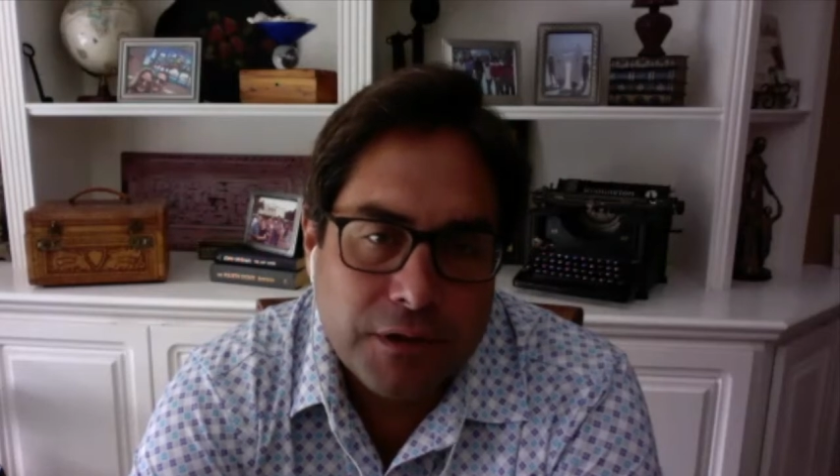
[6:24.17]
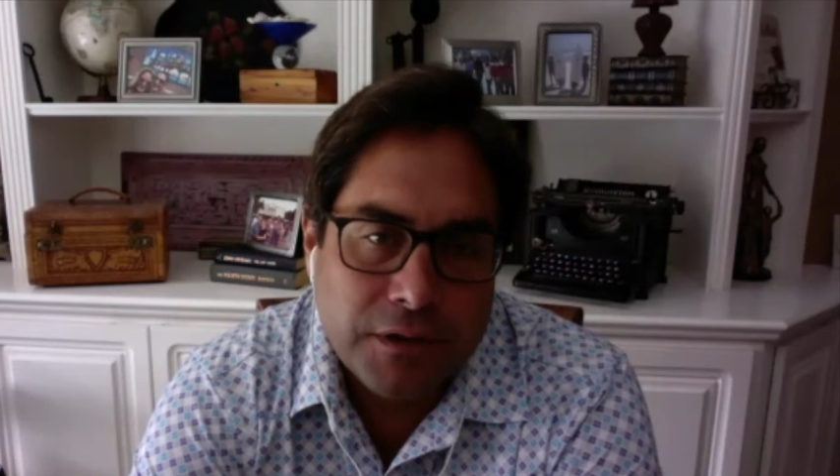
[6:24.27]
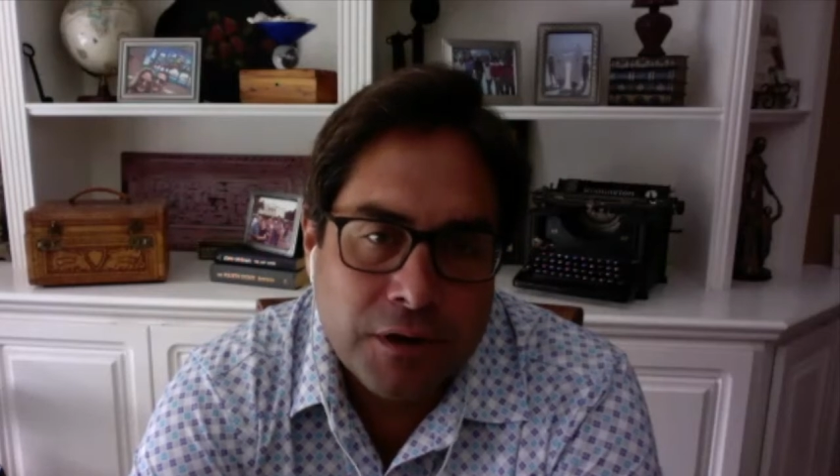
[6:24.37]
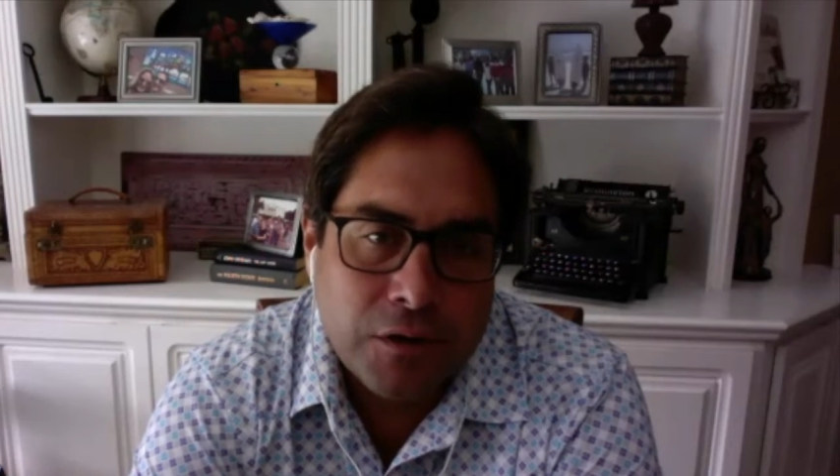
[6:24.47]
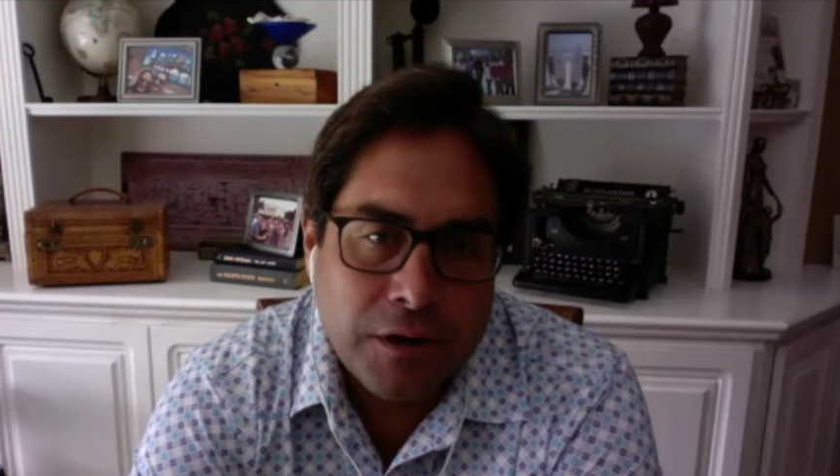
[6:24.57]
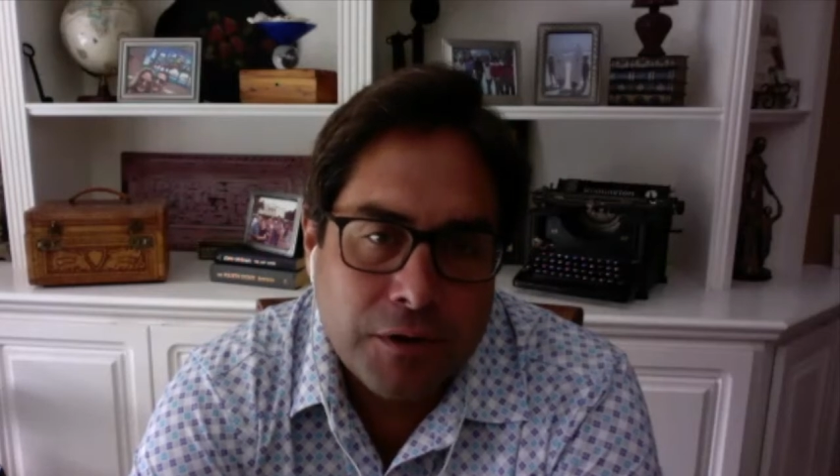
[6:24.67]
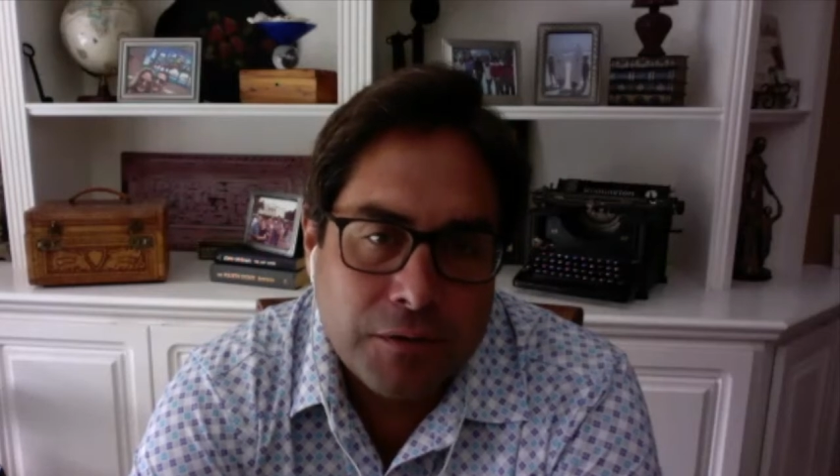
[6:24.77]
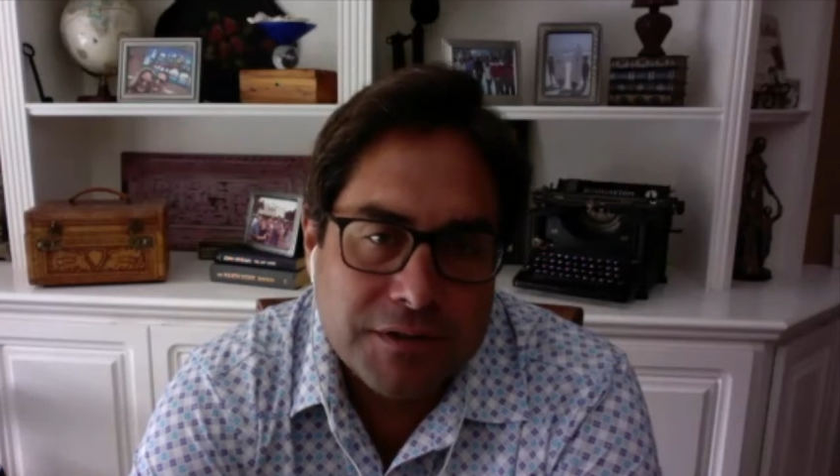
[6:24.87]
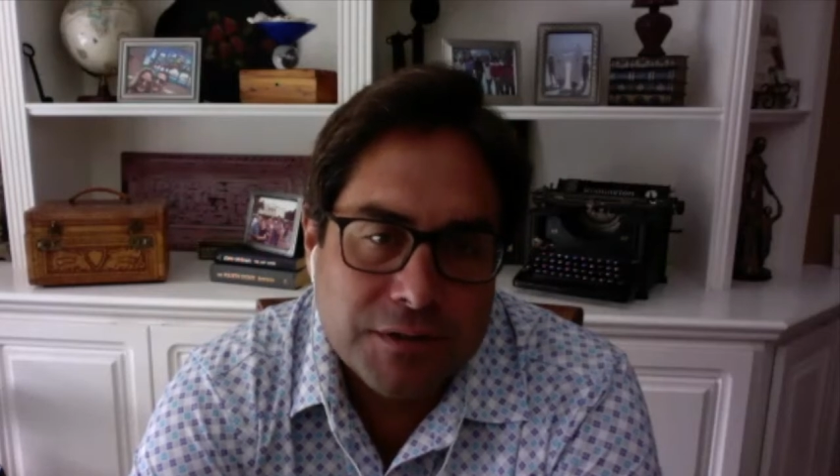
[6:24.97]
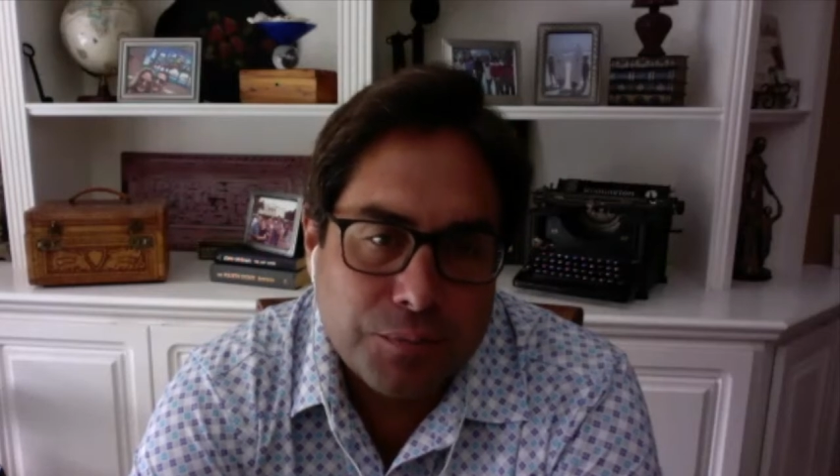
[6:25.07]
I'm
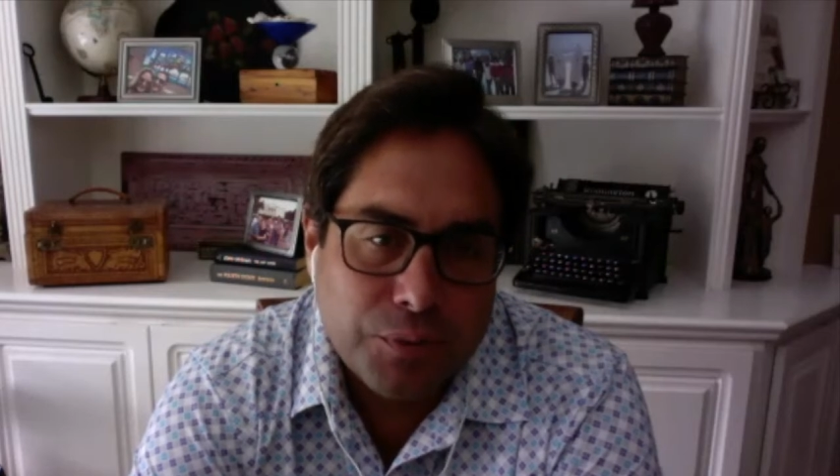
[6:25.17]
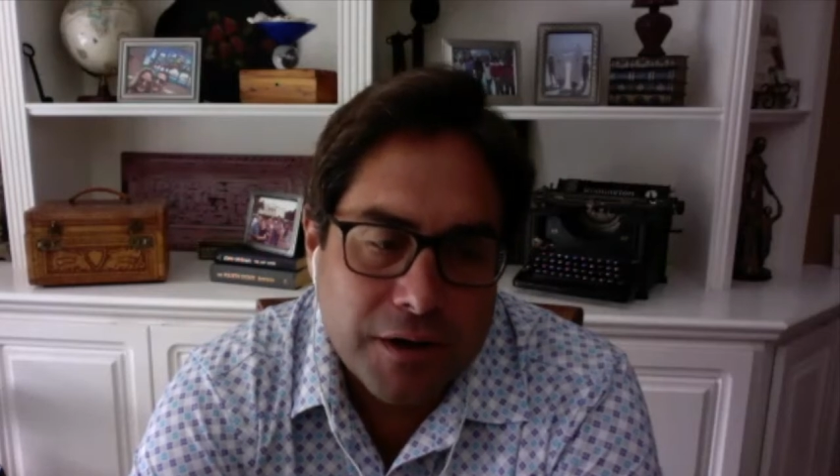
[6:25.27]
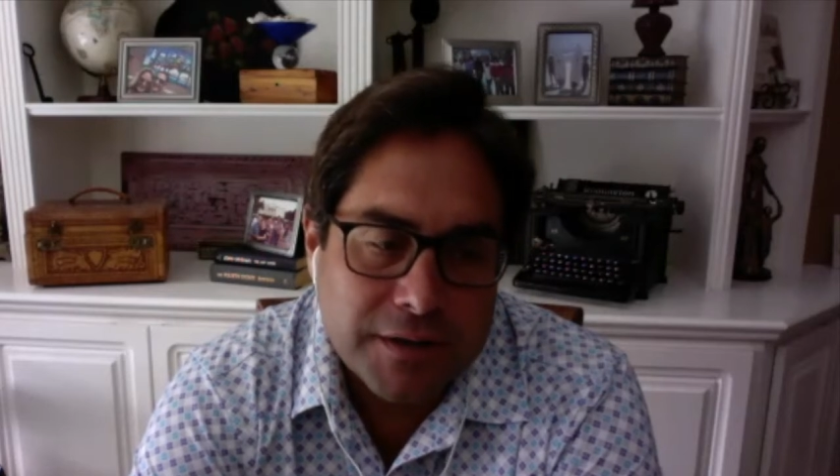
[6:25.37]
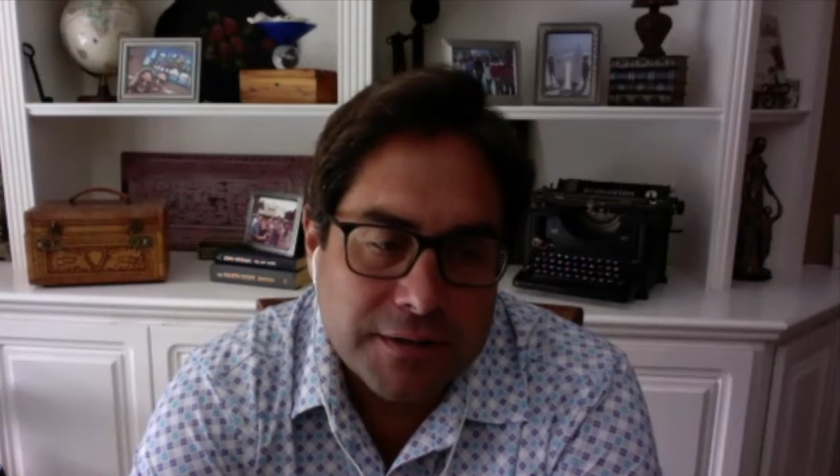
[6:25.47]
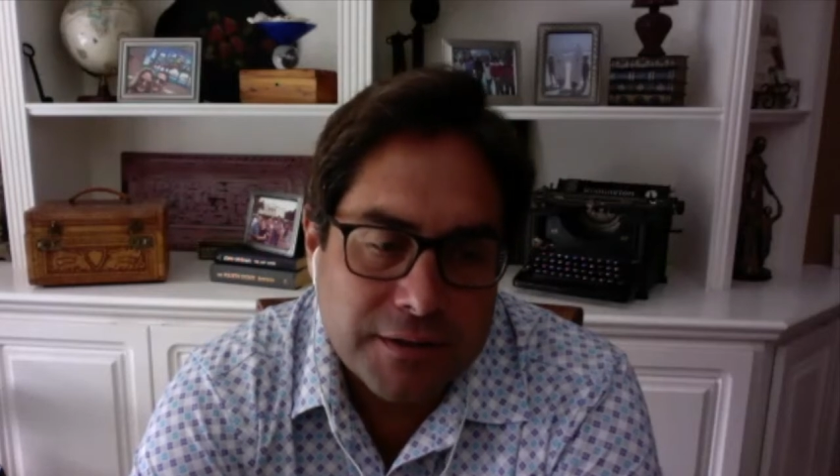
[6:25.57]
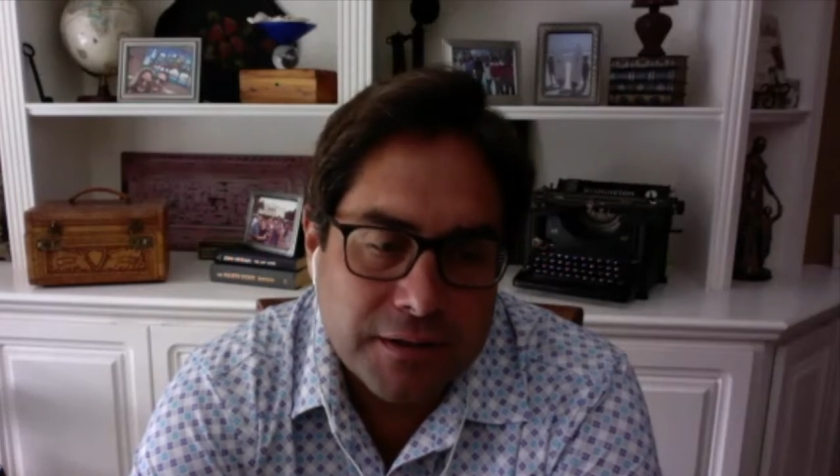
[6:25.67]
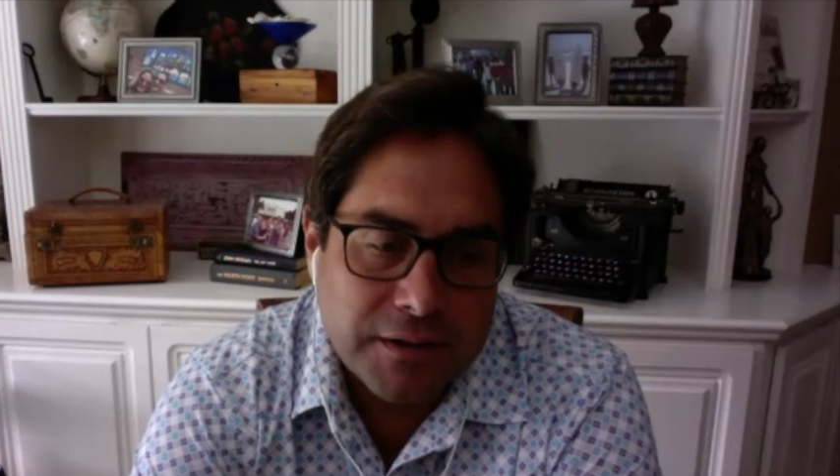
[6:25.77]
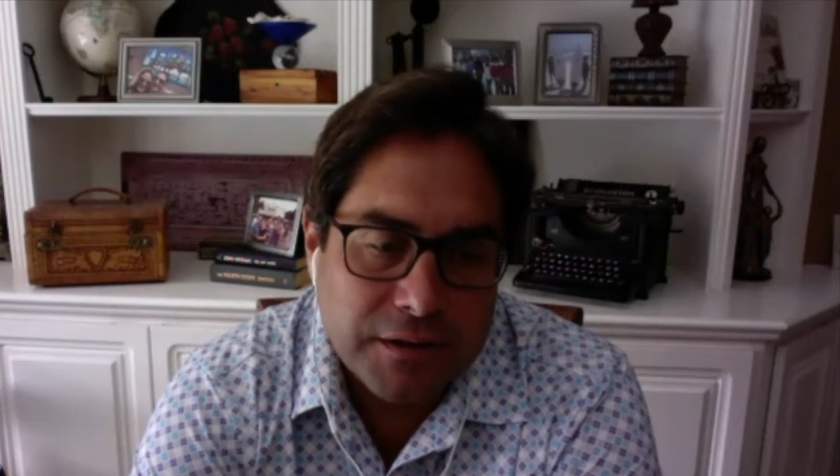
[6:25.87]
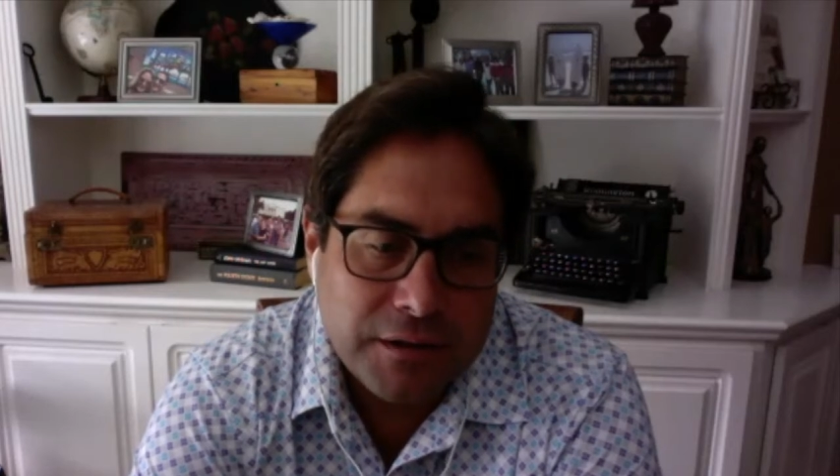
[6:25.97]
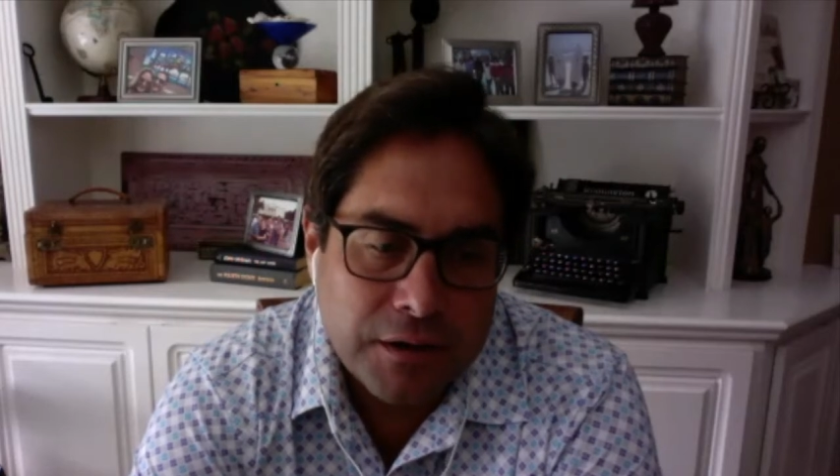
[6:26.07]
always surprised
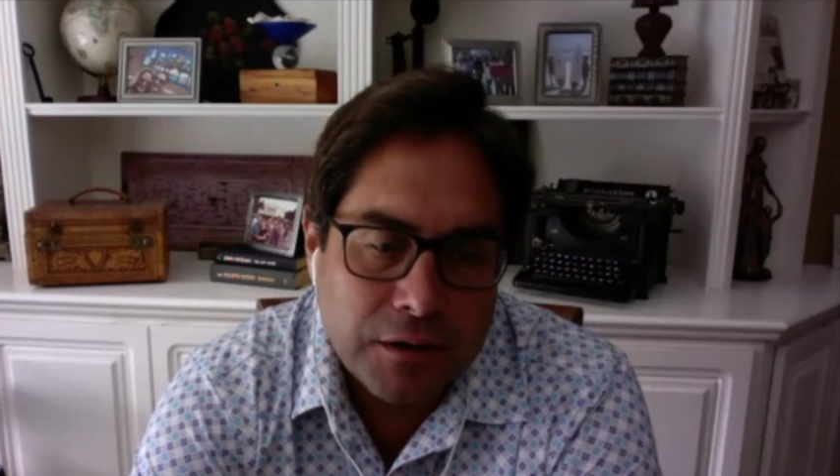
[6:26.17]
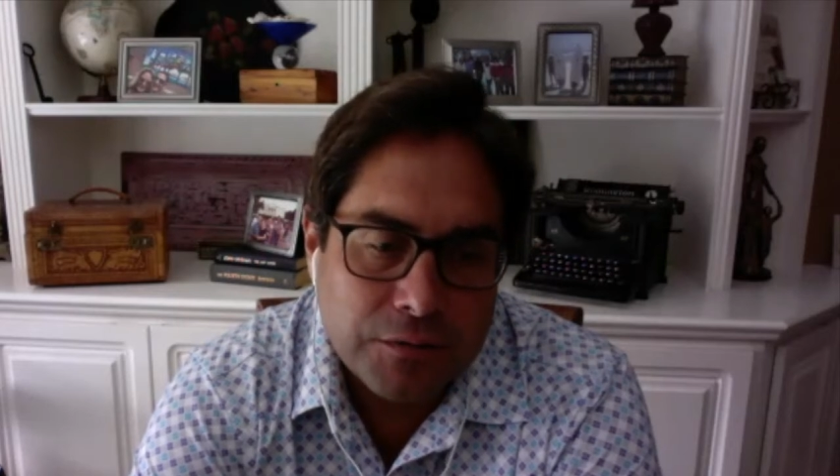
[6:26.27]
that,